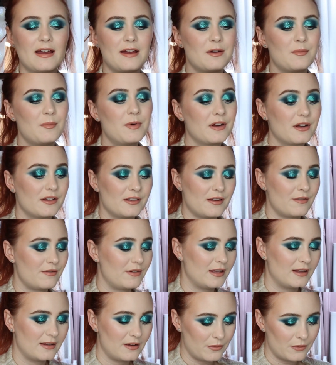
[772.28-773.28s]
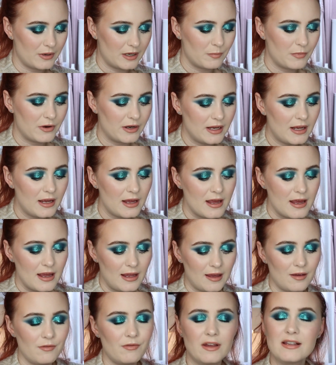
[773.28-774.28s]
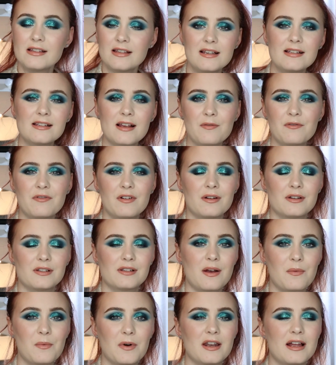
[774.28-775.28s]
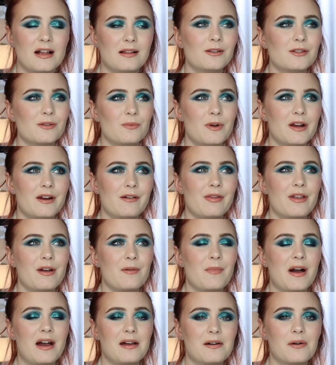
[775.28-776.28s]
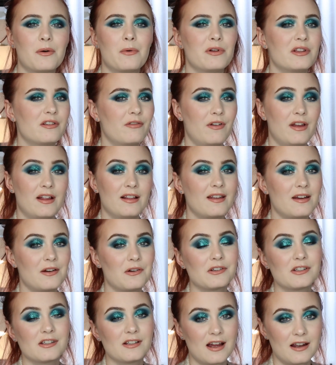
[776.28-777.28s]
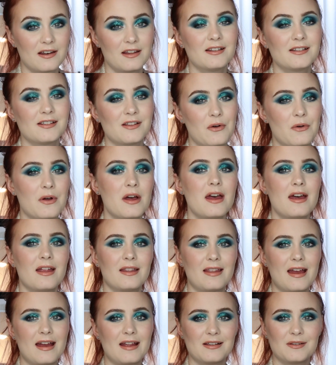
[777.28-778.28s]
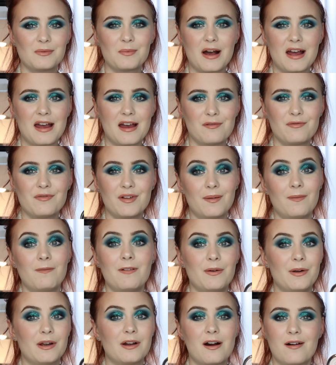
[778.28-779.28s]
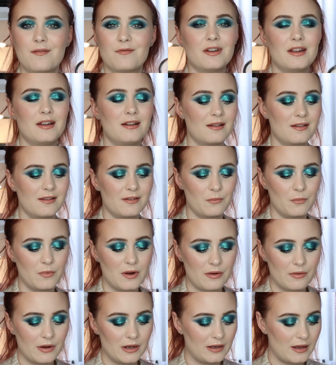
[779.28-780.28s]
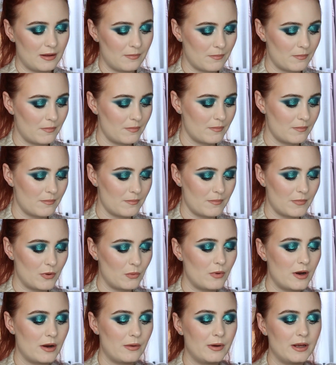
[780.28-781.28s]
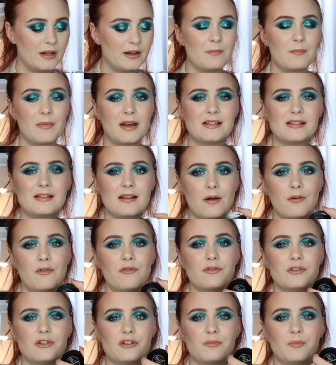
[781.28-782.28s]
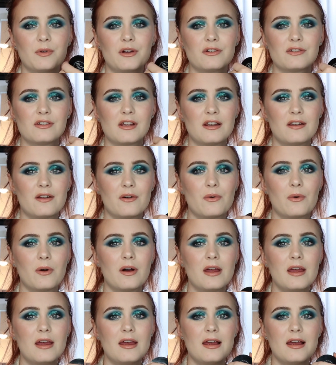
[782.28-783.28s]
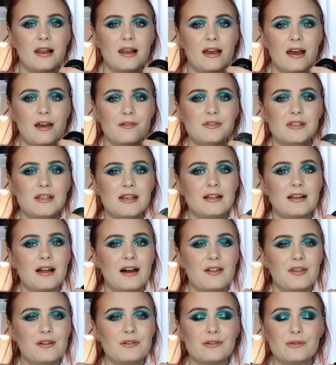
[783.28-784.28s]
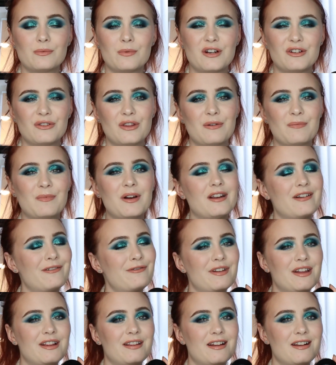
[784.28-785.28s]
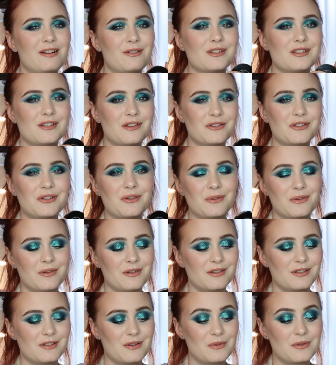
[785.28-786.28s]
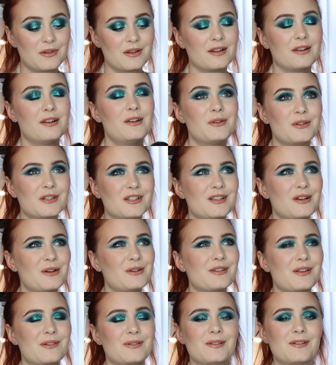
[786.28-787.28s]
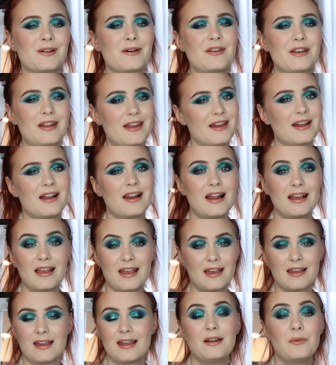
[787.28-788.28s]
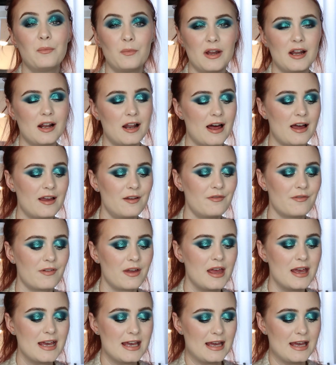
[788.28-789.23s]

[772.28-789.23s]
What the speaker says: because I think they're really pretty. If I see someone else wear them, I always think they are stunning, so that is why I feel very confident wearing them myself, just because I know, like, I've seen others wear them and I think they look so stunning, like in real life.